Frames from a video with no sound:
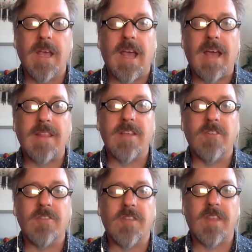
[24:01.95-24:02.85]
And the
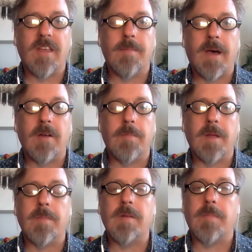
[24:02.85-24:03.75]
interesting thing about being
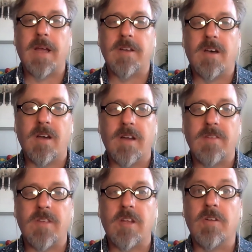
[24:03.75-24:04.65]
bitten by a dog is
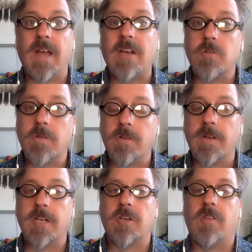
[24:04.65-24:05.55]
that your natural
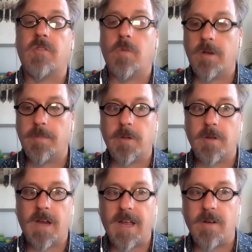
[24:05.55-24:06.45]
inclination is to want to pull your
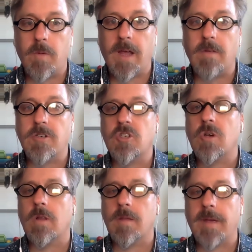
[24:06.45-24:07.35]
hand away, which
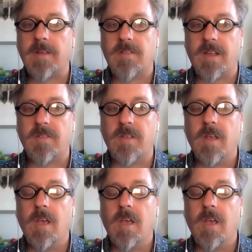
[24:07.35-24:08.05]
totally makes sense.